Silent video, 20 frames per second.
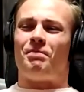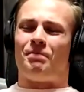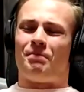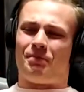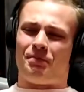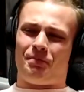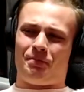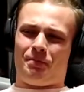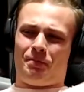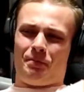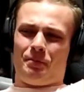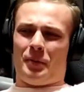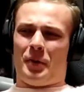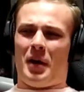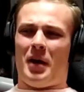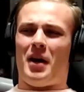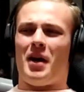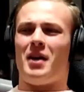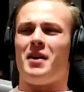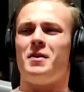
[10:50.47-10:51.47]
Really
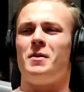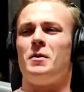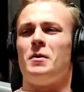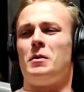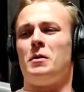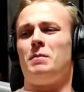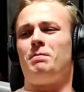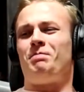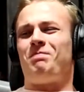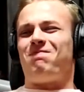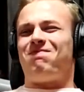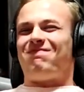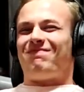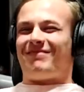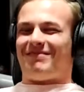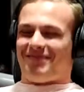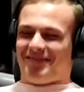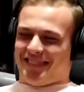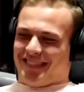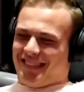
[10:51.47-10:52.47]
great exercise for
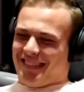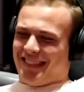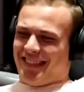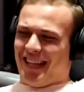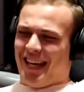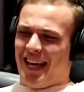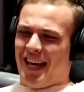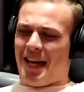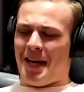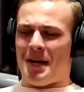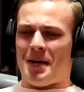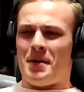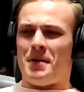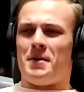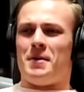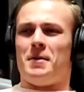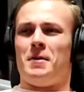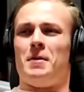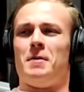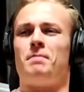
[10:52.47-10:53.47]
doing these isolation
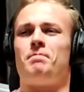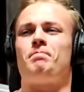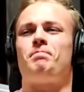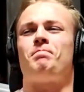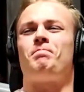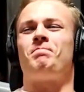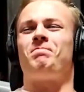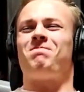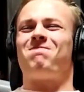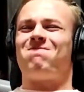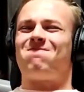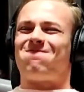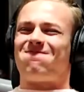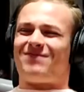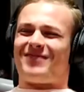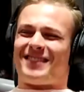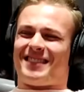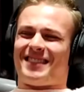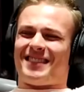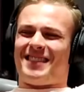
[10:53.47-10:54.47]
movements,
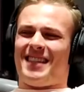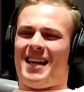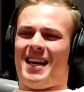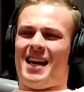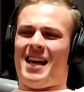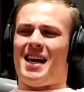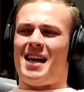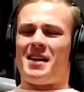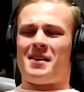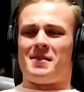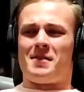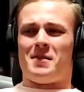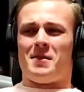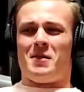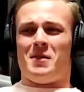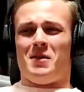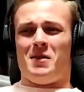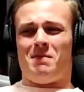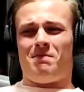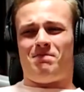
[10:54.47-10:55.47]
and as well one
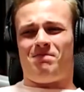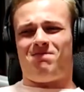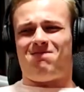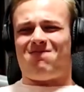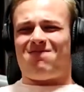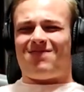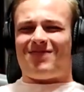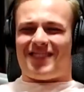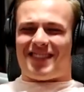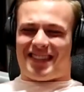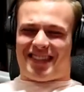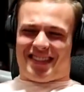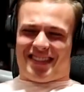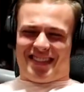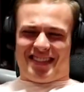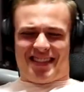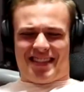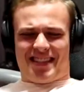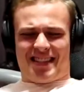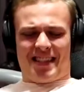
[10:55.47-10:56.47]
of the best shoulder
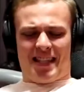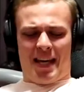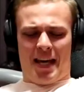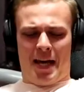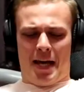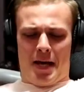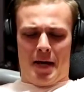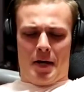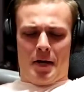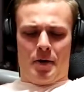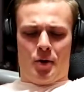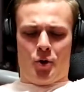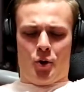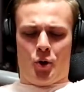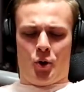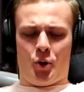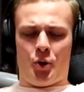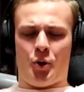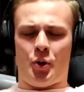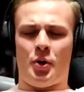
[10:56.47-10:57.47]
exercises when
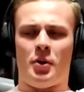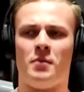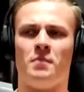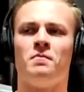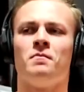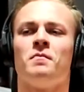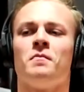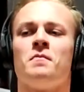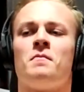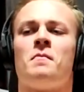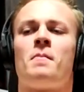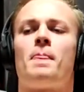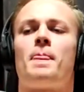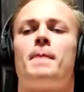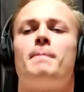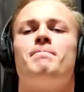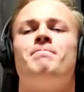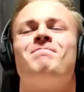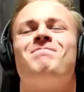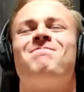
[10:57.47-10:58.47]
it comes to the
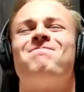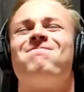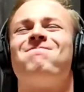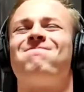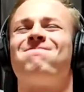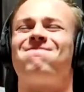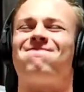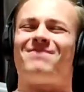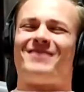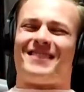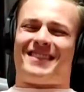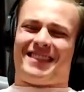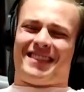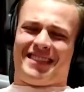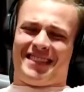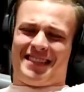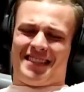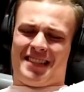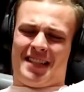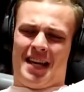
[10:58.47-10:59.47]
machines.
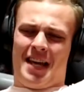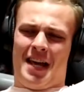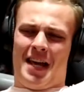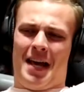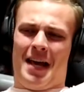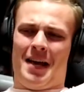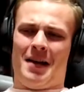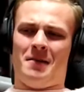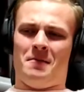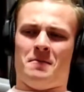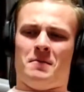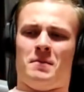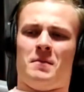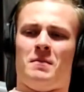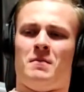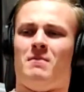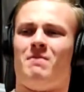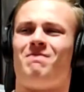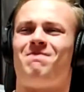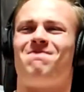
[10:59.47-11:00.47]
So I do recommend
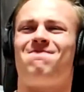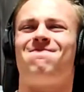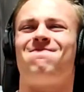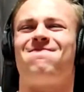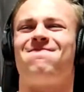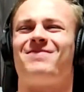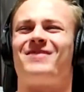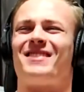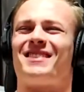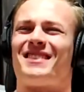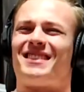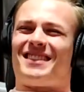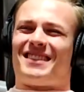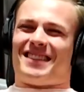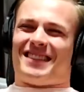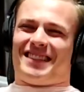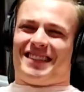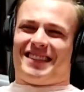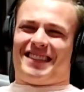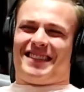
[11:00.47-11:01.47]
you using that if
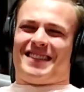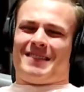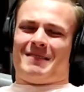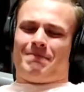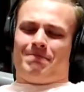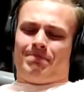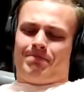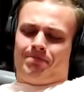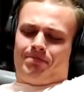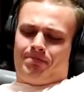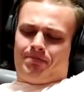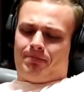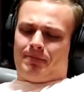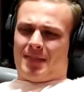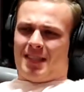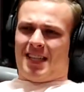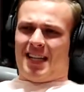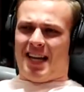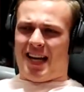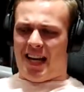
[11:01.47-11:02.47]
you're not that good
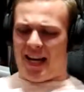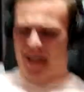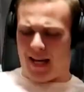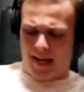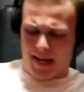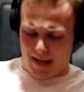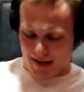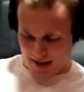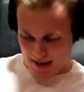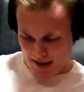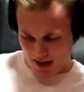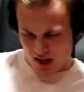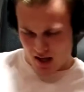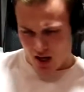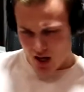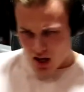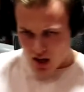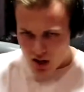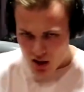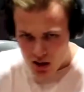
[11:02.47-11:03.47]
with dumbbells
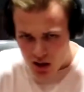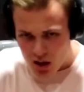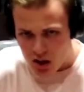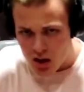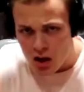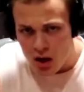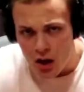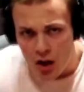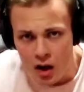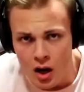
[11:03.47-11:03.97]
or the